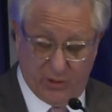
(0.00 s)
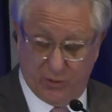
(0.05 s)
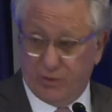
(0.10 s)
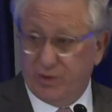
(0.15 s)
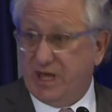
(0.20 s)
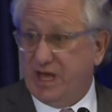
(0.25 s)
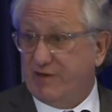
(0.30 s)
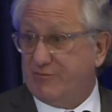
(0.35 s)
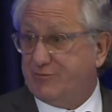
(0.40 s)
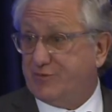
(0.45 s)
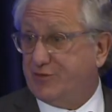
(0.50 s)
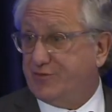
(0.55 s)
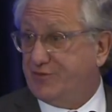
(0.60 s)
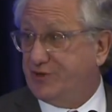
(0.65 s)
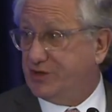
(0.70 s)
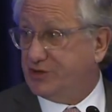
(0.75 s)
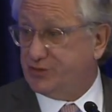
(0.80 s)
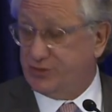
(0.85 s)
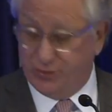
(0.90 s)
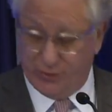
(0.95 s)
We have
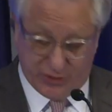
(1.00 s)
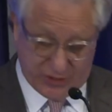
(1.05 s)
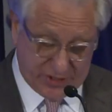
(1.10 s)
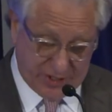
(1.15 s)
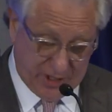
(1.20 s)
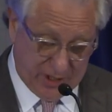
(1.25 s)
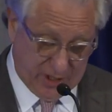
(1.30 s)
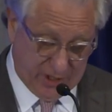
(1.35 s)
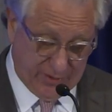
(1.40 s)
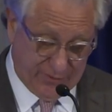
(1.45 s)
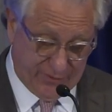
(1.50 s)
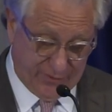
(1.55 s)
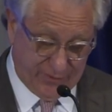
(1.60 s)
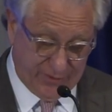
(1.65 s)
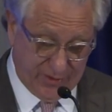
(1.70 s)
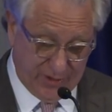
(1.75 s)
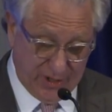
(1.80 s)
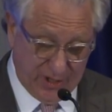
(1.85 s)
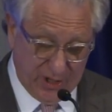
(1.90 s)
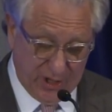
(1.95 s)
professional staff.
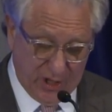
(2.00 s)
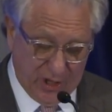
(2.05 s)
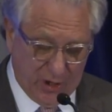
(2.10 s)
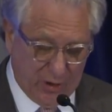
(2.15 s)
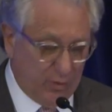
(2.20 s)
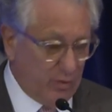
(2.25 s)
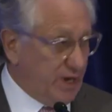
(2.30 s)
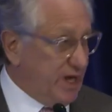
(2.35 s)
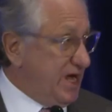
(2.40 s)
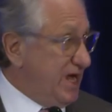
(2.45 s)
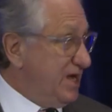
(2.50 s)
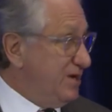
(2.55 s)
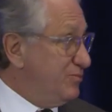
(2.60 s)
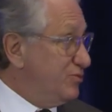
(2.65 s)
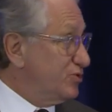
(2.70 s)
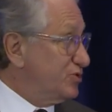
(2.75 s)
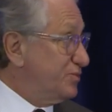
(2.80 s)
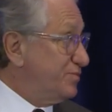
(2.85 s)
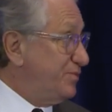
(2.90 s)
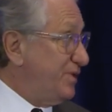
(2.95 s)
We're
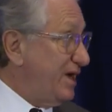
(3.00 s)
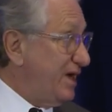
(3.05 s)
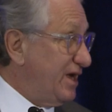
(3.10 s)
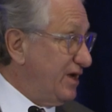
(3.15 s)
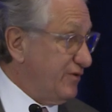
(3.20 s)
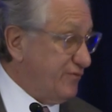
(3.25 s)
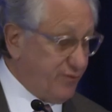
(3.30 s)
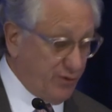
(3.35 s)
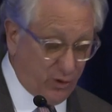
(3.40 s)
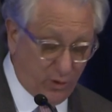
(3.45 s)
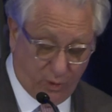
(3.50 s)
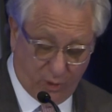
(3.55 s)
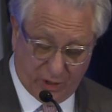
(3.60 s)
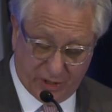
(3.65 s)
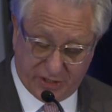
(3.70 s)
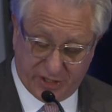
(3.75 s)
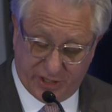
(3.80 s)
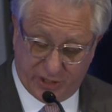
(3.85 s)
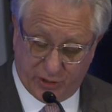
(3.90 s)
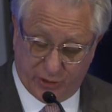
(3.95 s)
able to pay for
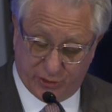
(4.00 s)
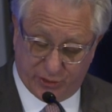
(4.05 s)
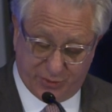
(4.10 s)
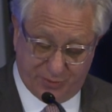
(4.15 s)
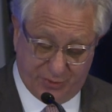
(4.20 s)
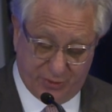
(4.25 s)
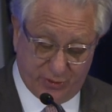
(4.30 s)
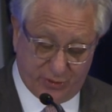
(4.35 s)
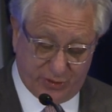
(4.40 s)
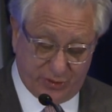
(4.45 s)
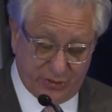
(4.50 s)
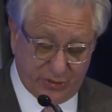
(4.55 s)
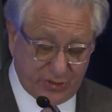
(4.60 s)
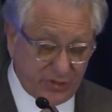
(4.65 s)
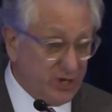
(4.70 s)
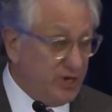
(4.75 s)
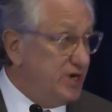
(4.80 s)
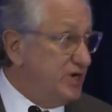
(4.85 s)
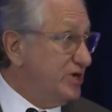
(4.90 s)
quality contributions